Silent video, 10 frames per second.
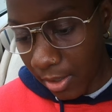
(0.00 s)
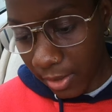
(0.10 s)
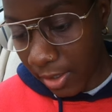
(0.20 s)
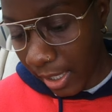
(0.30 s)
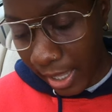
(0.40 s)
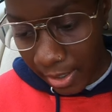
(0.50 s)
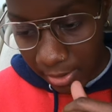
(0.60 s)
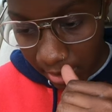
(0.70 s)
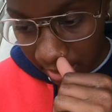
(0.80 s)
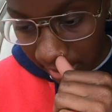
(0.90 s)
I don't get how
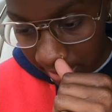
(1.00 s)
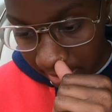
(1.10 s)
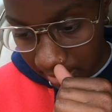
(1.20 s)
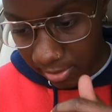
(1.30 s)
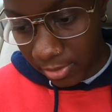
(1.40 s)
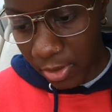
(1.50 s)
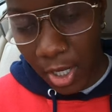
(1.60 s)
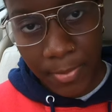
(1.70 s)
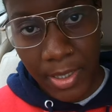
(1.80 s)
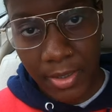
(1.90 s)
you can like this. Do you know
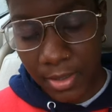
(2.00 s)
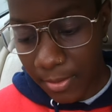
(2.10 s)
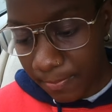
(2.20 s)
what I mean?